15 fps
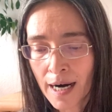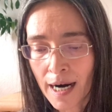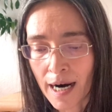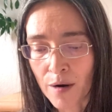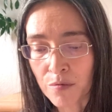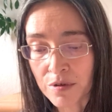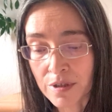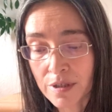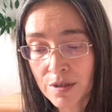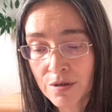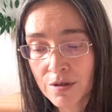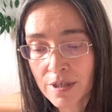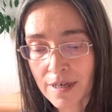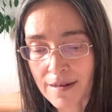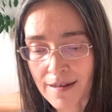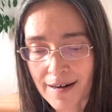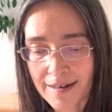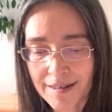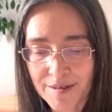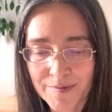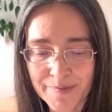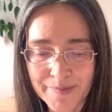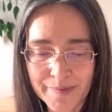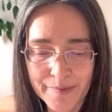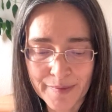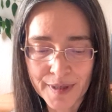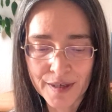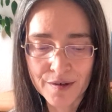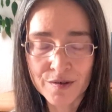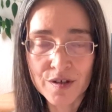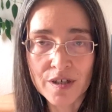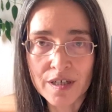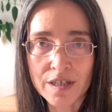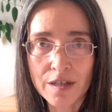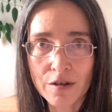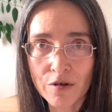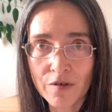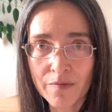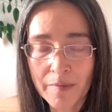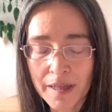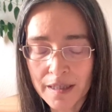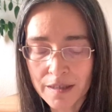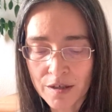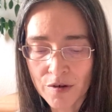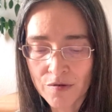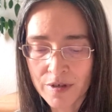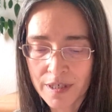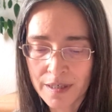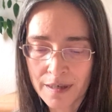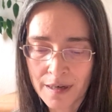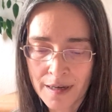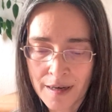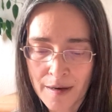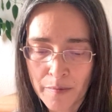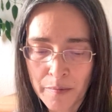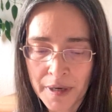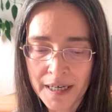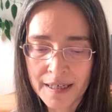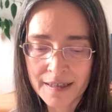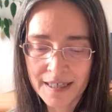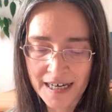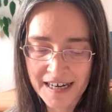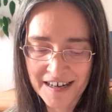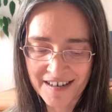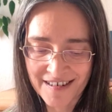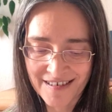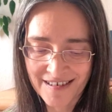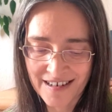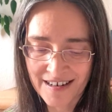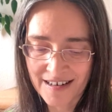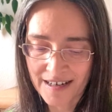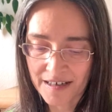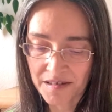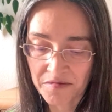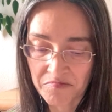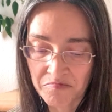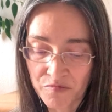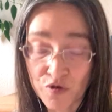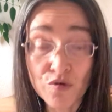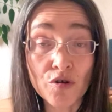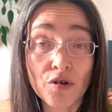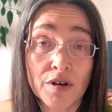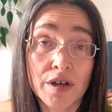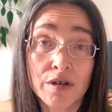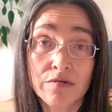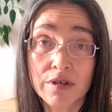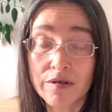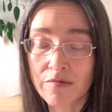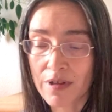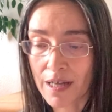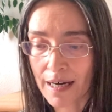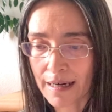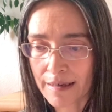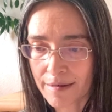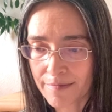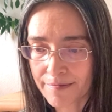I wanted to say that, because there's a lot of melatonin being taken, and I do not agree with that.